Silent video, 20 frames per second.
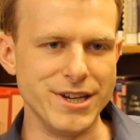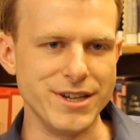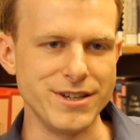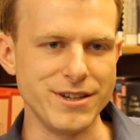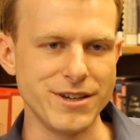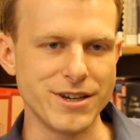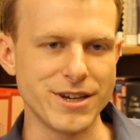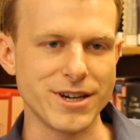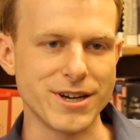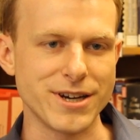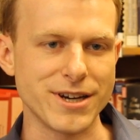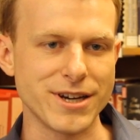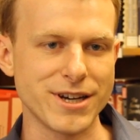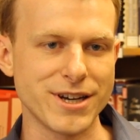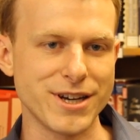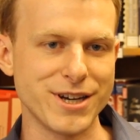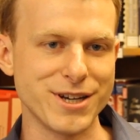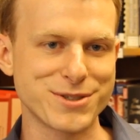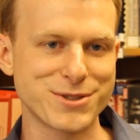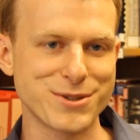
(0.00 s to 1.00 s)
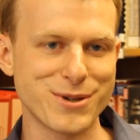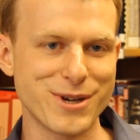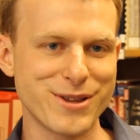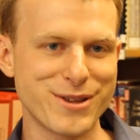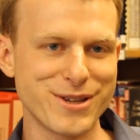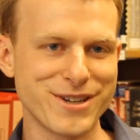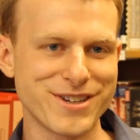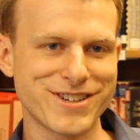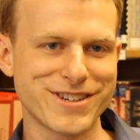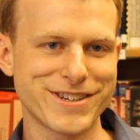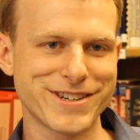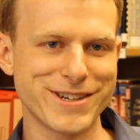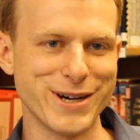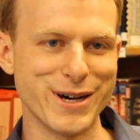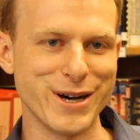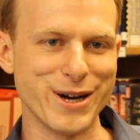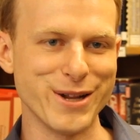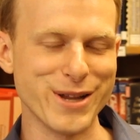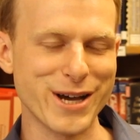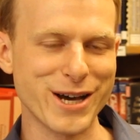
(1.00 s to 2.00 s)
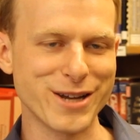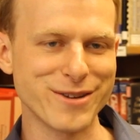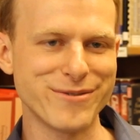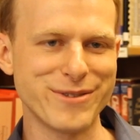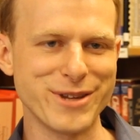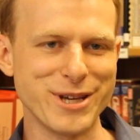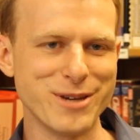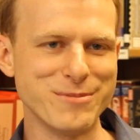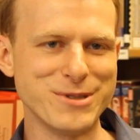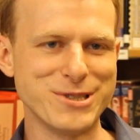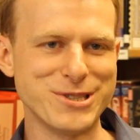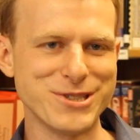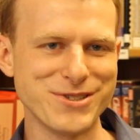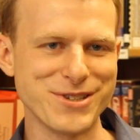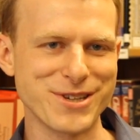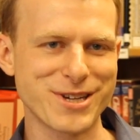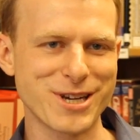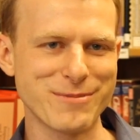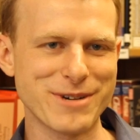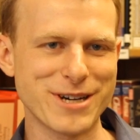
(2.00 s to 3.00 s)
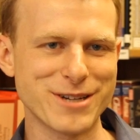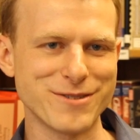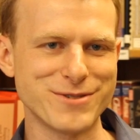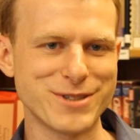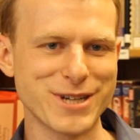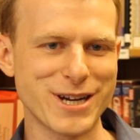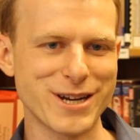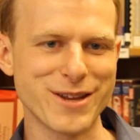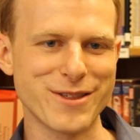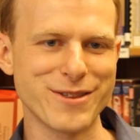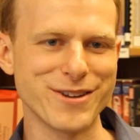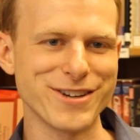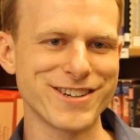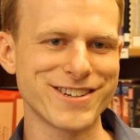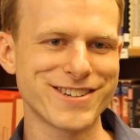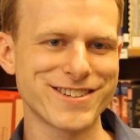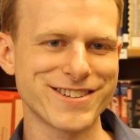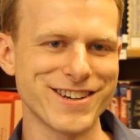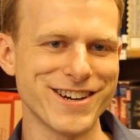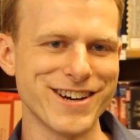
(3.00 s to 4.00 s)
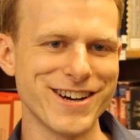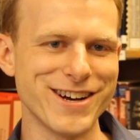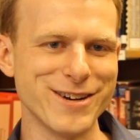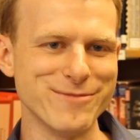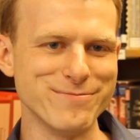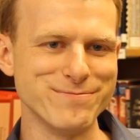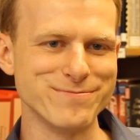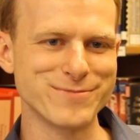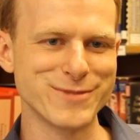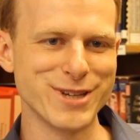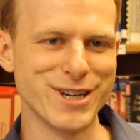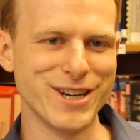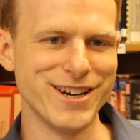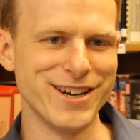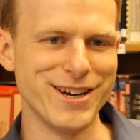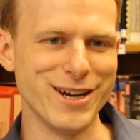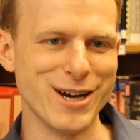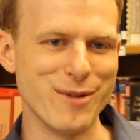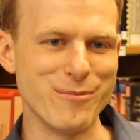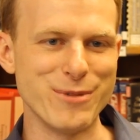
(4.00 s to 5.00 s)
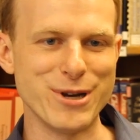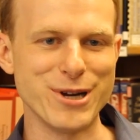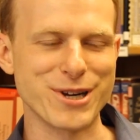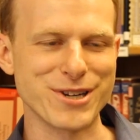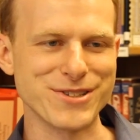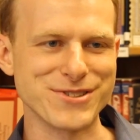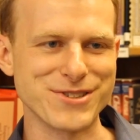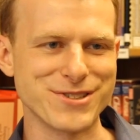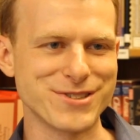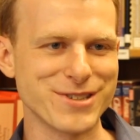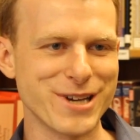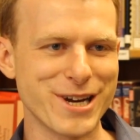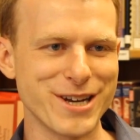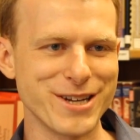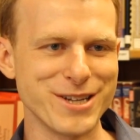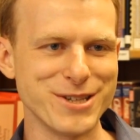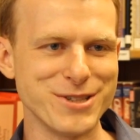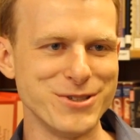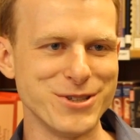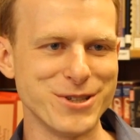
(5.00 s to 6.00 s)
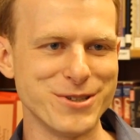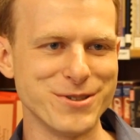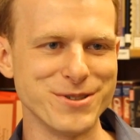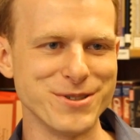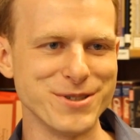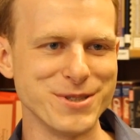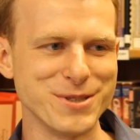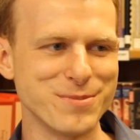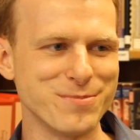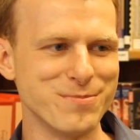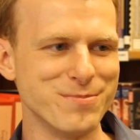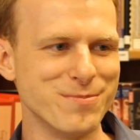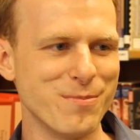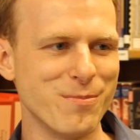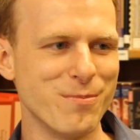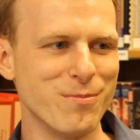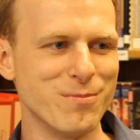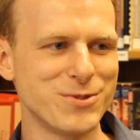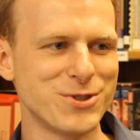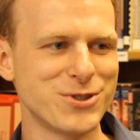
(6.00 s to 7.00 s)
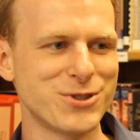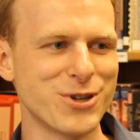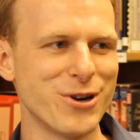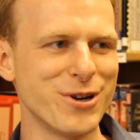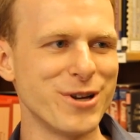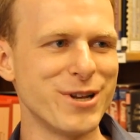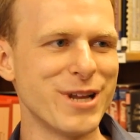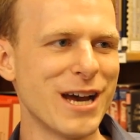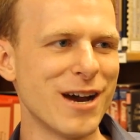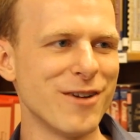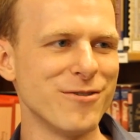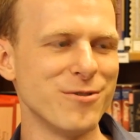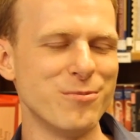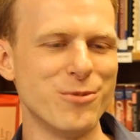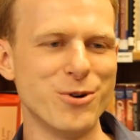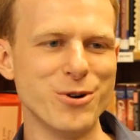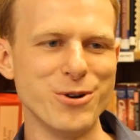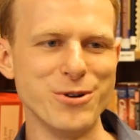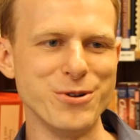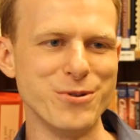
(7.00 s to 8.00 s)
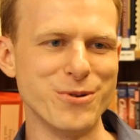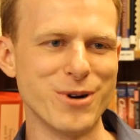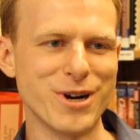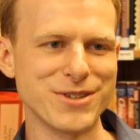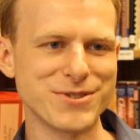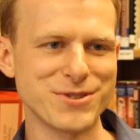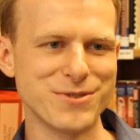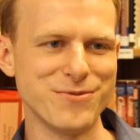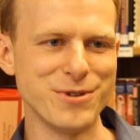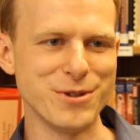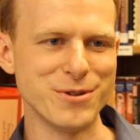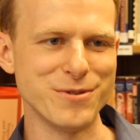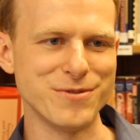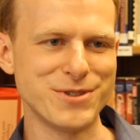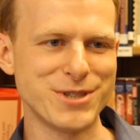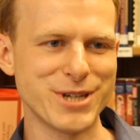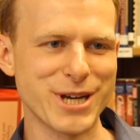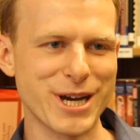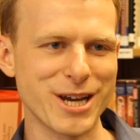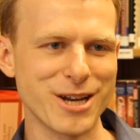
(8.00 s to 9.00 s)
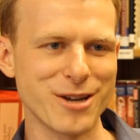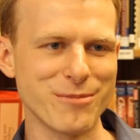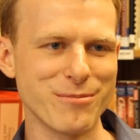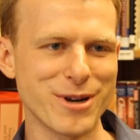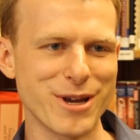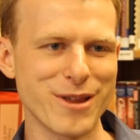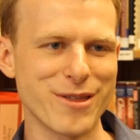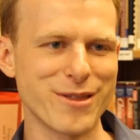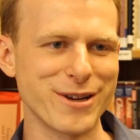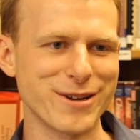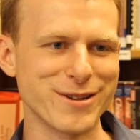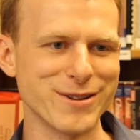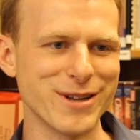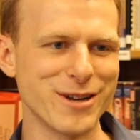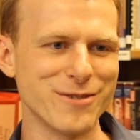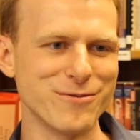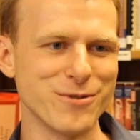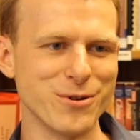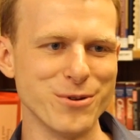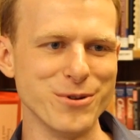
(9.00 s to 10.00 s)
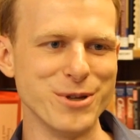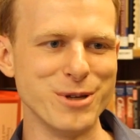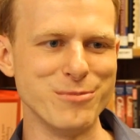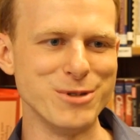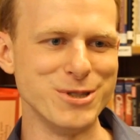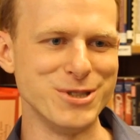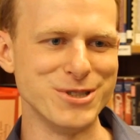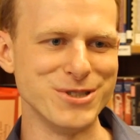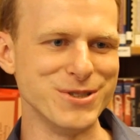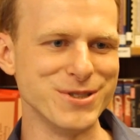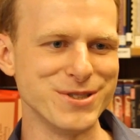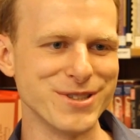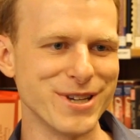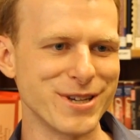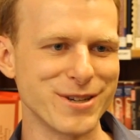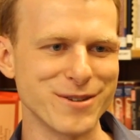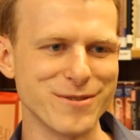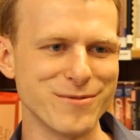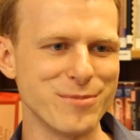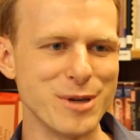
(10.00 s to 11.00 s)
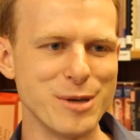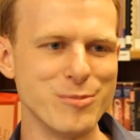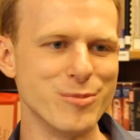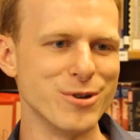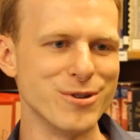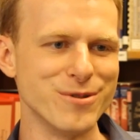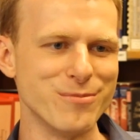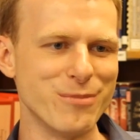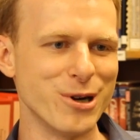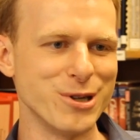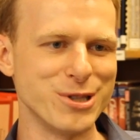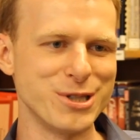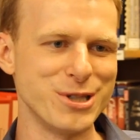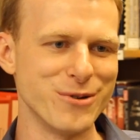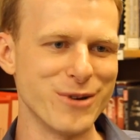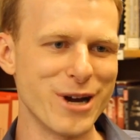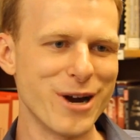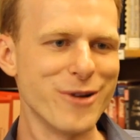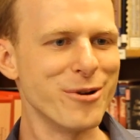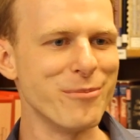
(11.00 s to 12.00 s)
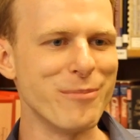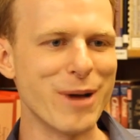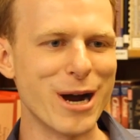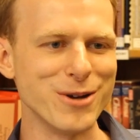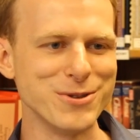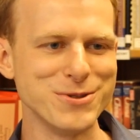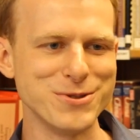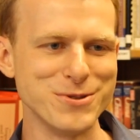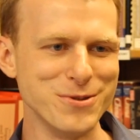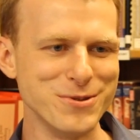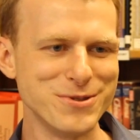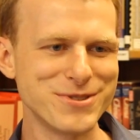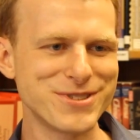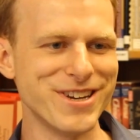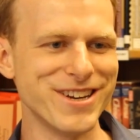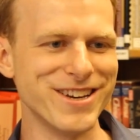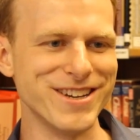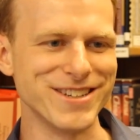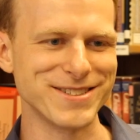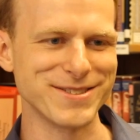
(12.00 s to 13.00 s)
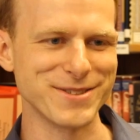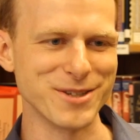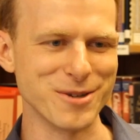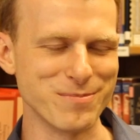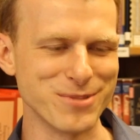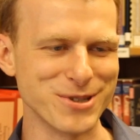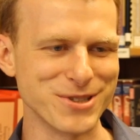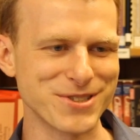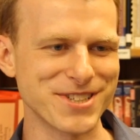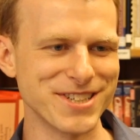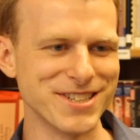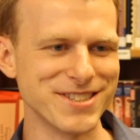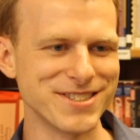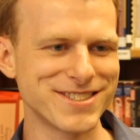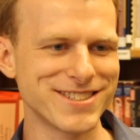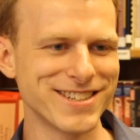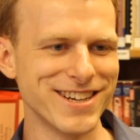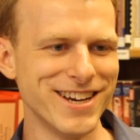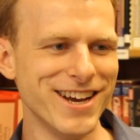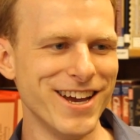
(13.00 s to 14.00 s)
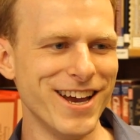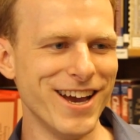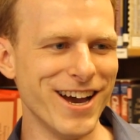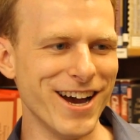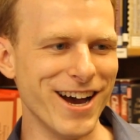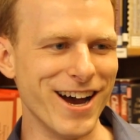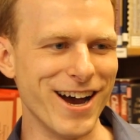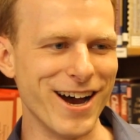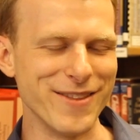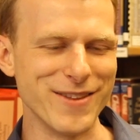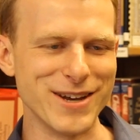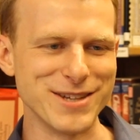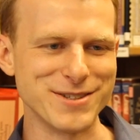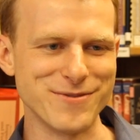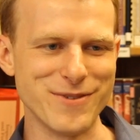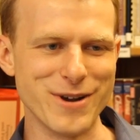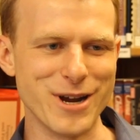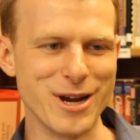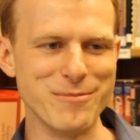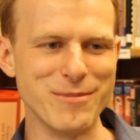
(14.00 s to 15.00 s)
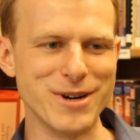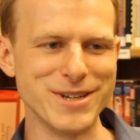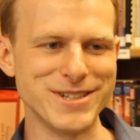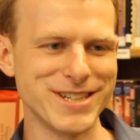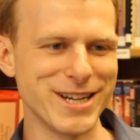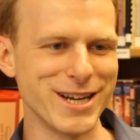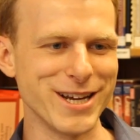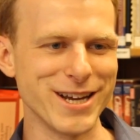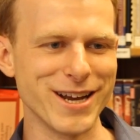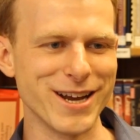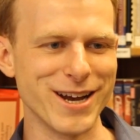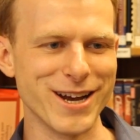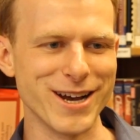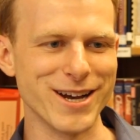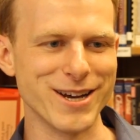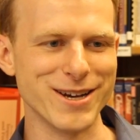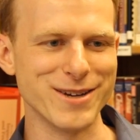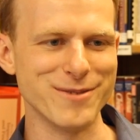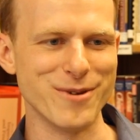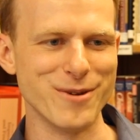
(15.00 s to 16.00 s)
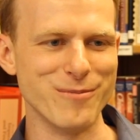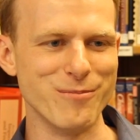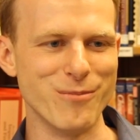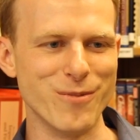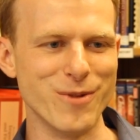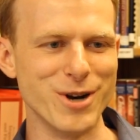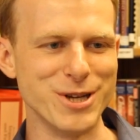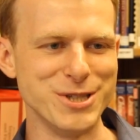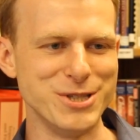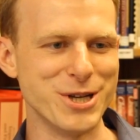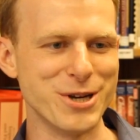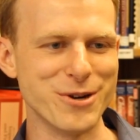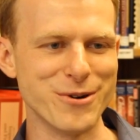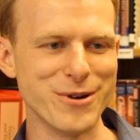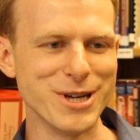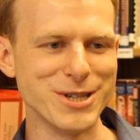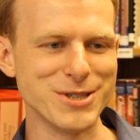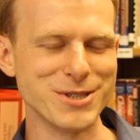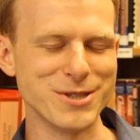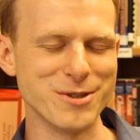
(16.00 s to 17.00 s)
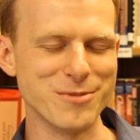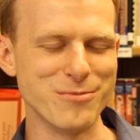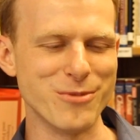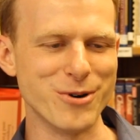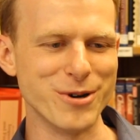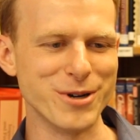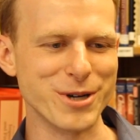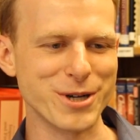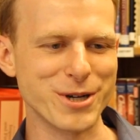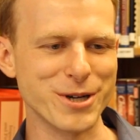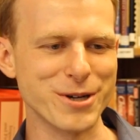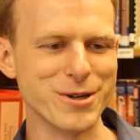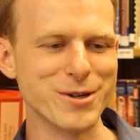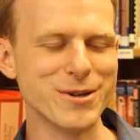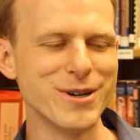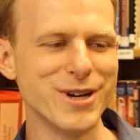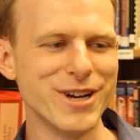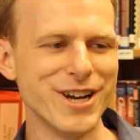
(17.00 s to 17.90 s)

Yeah, so I think a lot of the images that come out of China, I think American society in general has started to have a more nuanced view of China, but I think a lot of old images, like of people marching around in Mao suits, still persist, and that's very much a generation or more ago.